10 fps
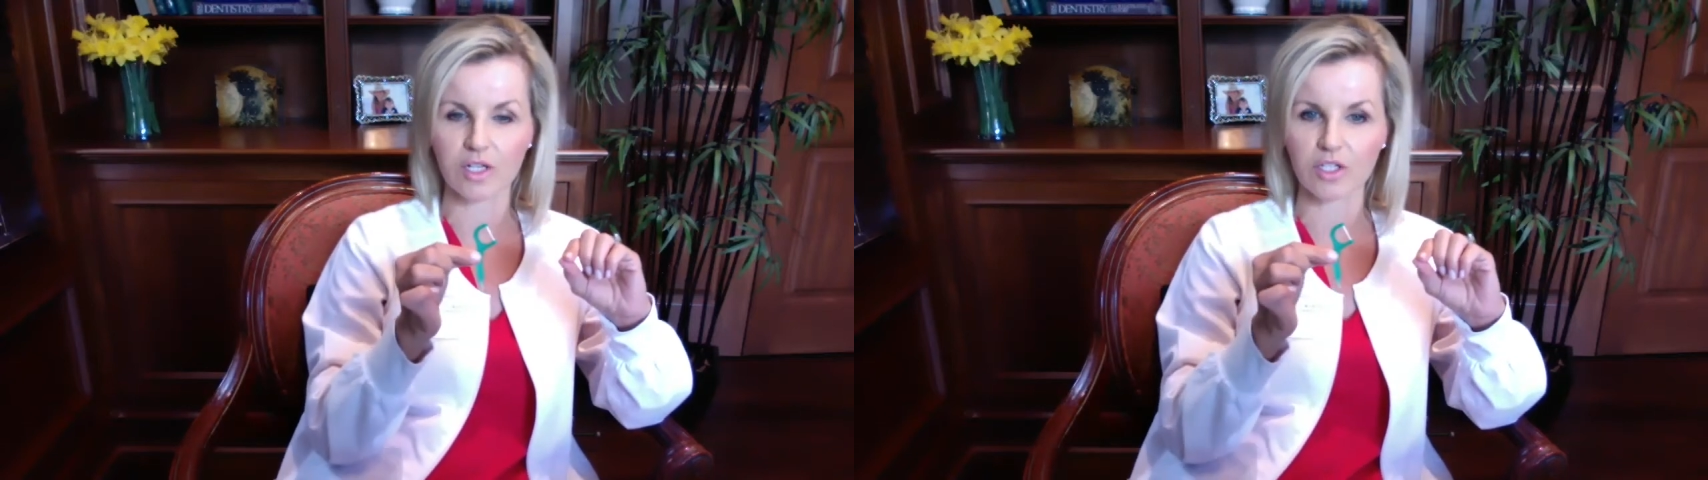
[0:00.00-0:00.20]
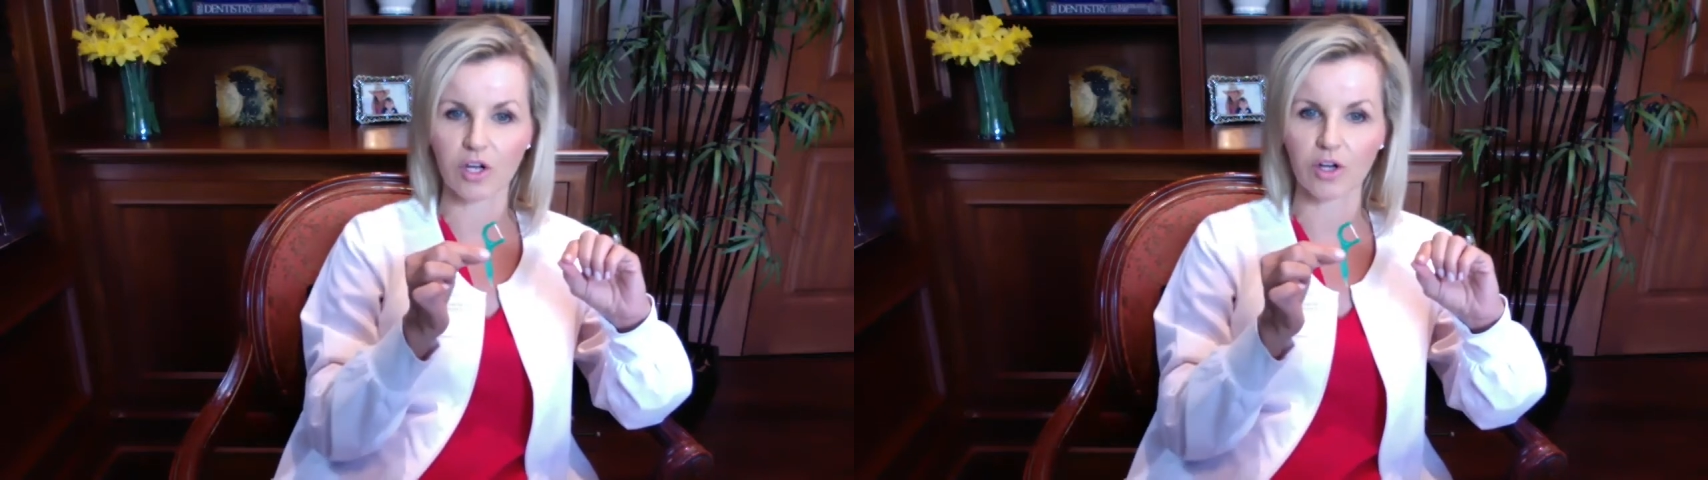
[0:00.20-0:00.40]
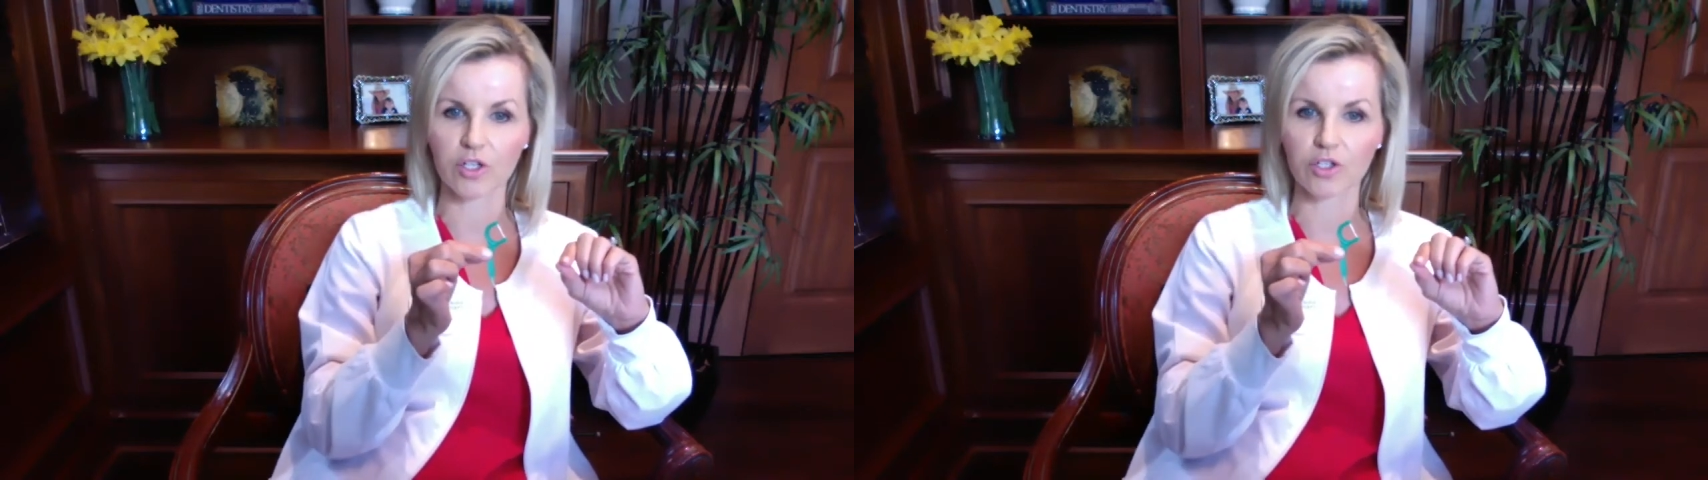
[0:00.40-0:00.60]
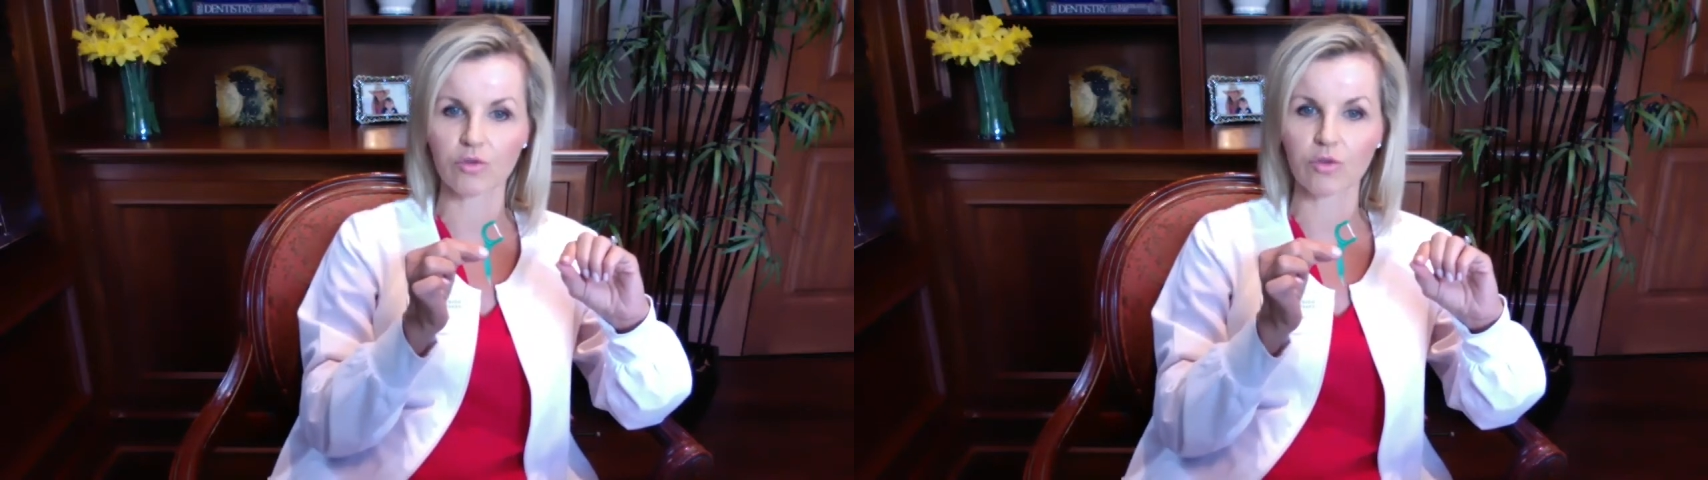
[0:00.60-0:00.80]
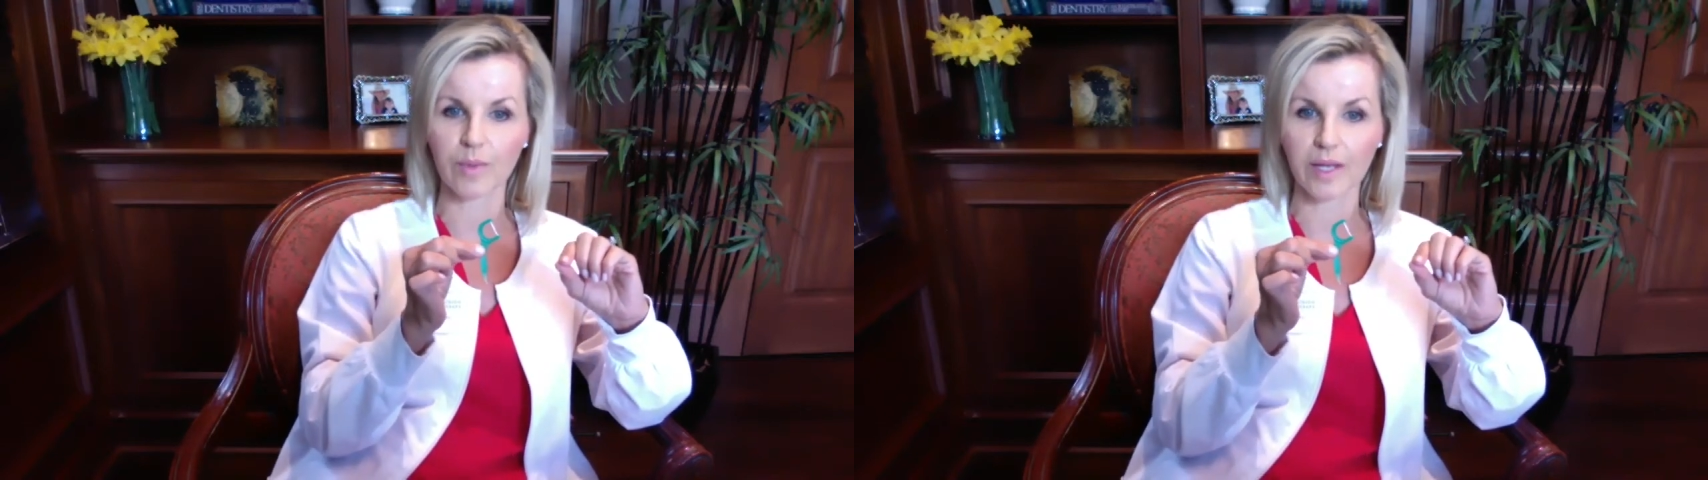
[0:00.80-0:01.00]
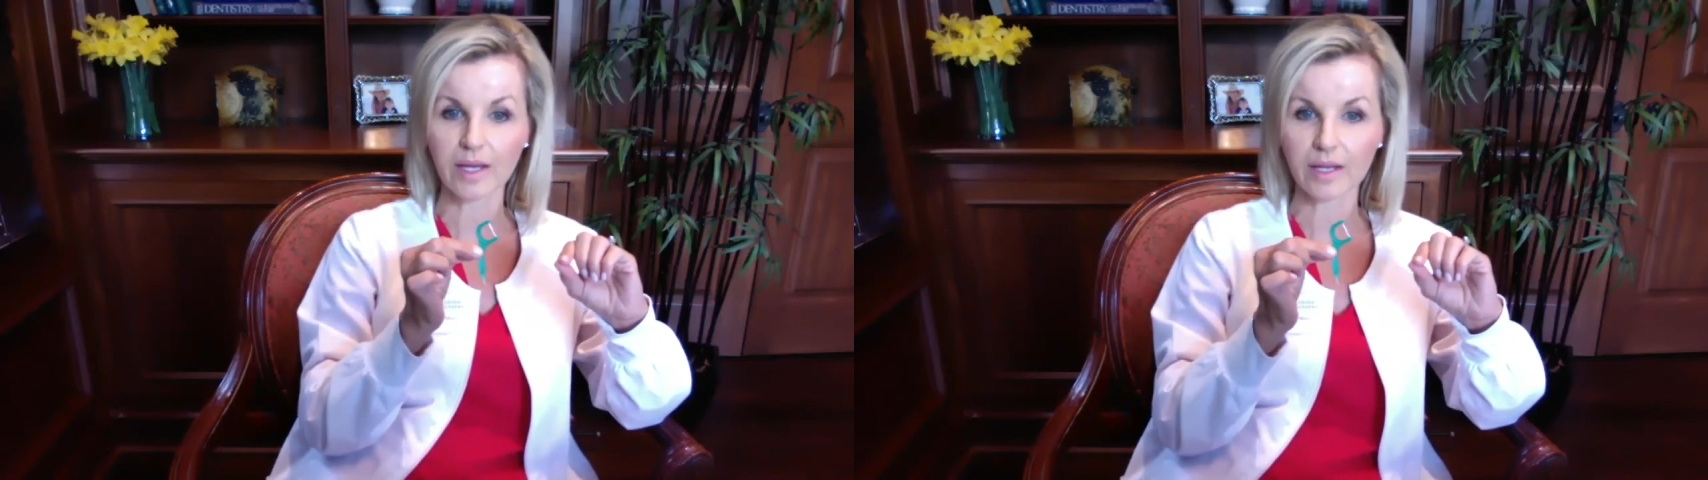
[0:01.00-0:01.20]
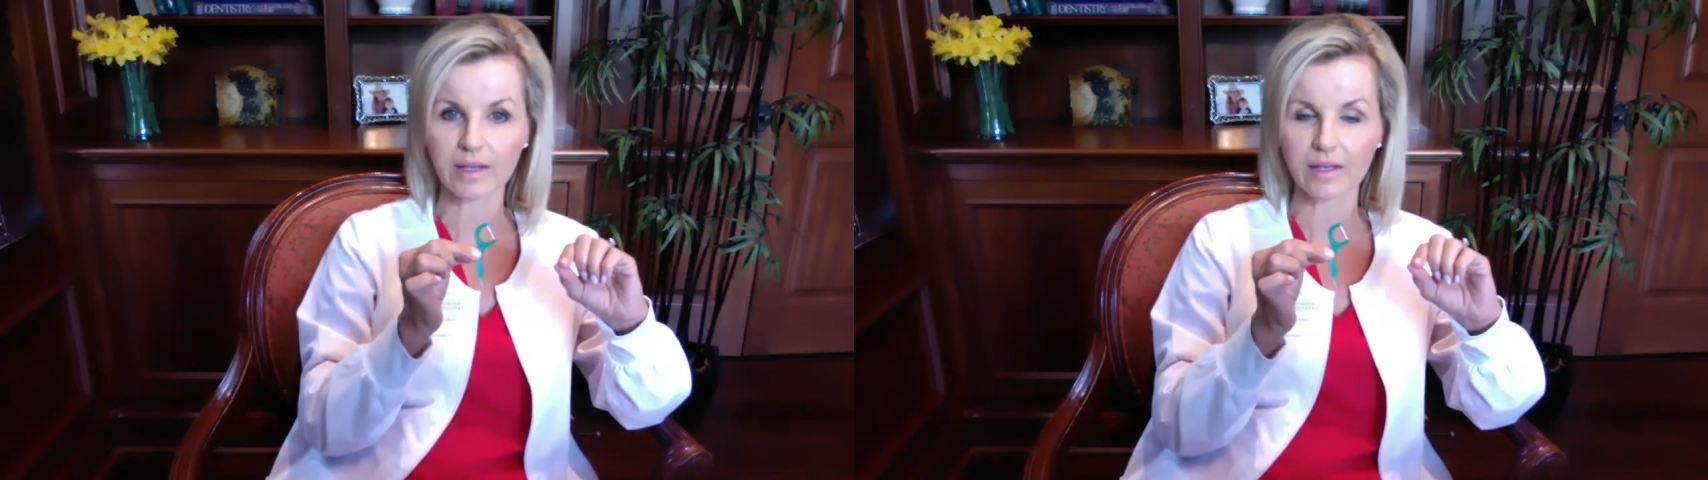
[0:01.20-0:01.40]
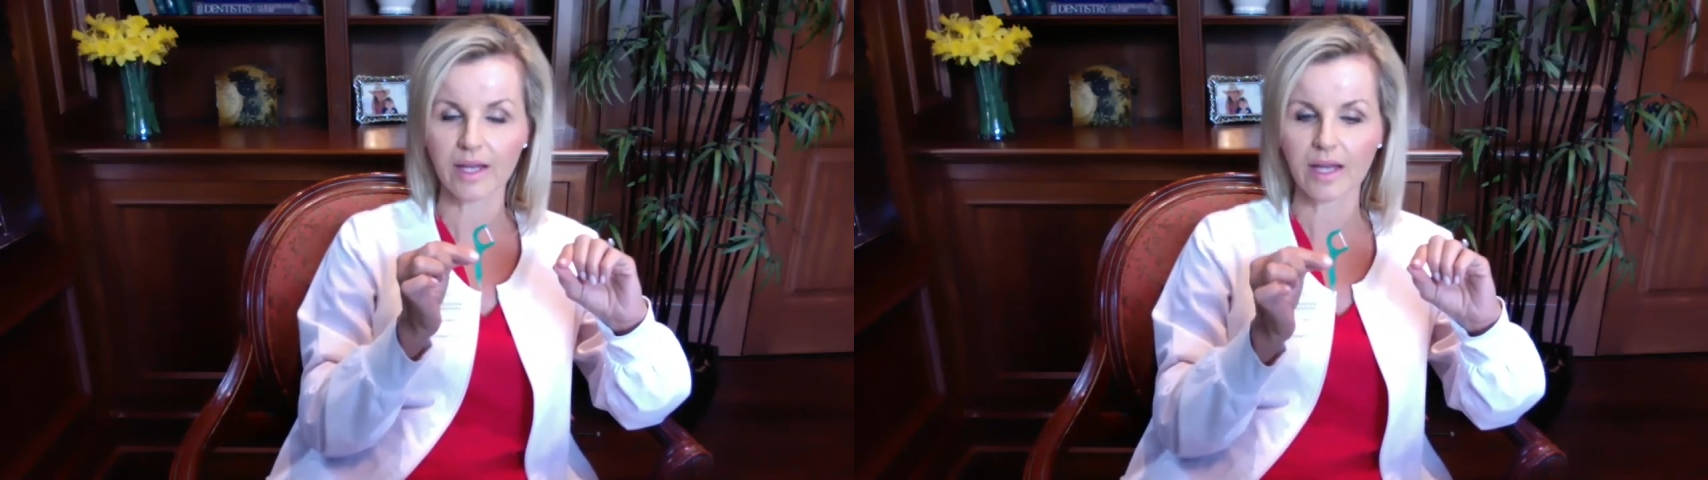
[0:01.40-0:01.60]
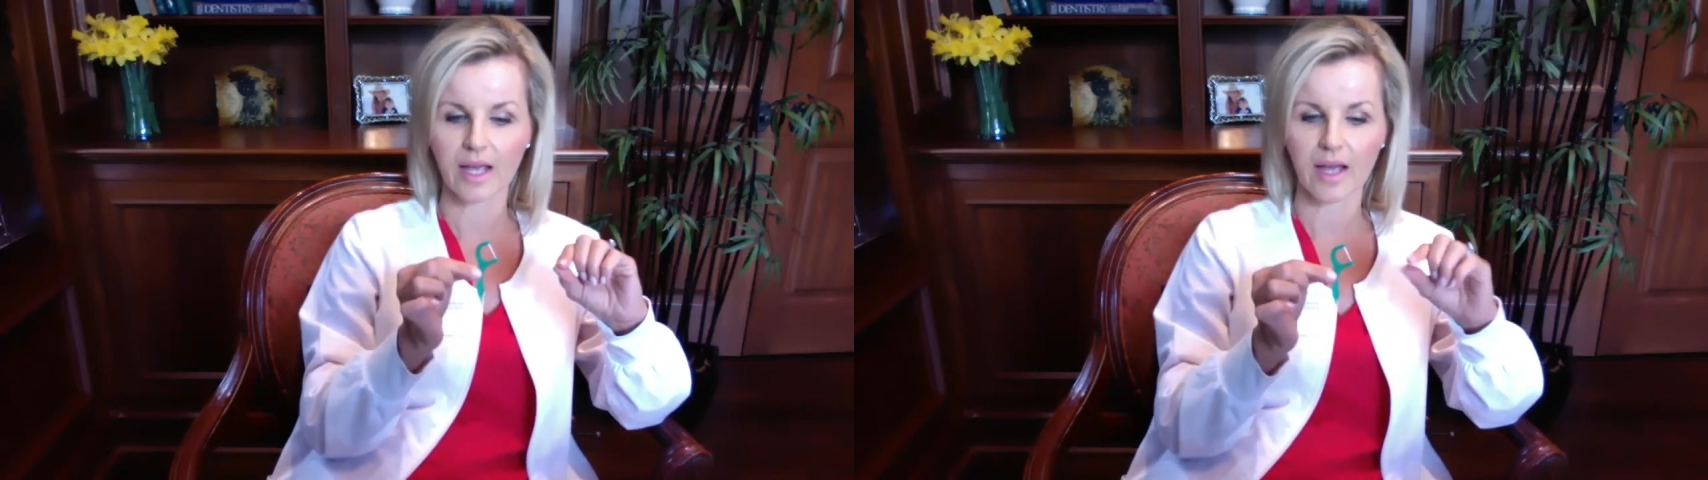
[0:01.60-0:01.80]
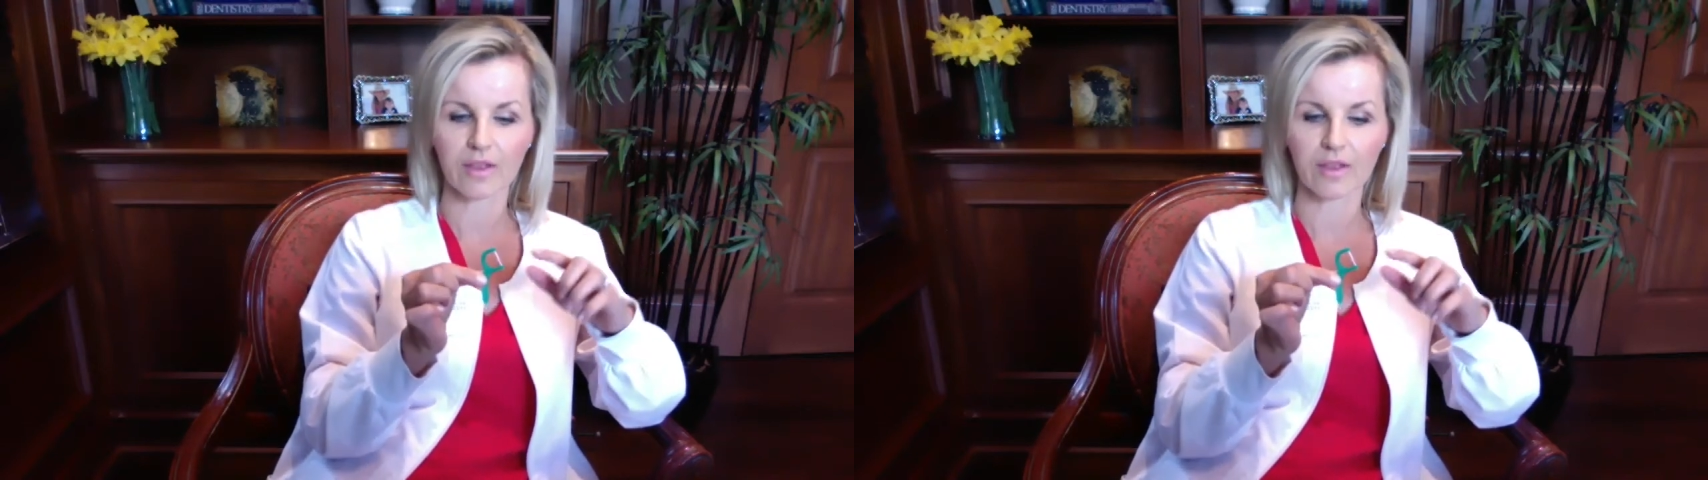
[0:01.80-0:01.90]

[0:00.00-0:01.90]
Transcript: It's called a toothpick, and